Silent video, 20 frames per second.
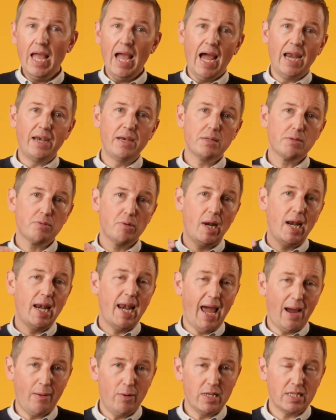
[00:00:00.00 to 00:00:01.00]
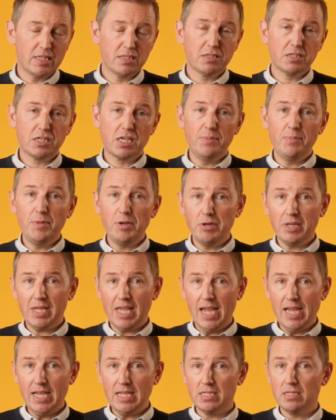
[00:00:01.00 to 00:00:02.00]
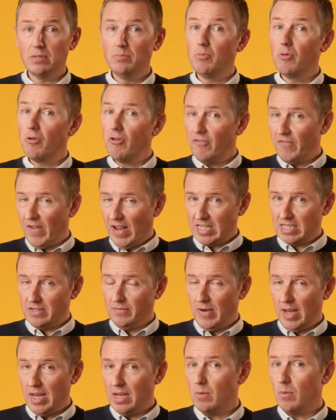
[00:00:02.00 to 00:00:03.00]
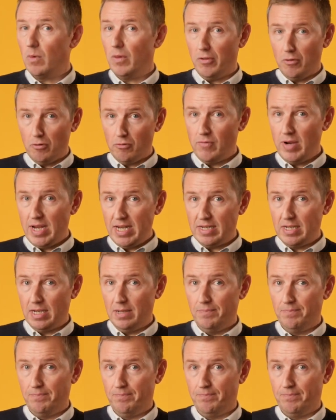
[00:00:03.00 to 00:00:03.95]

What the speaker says: and this will allow it to communicate more effectively with your reader.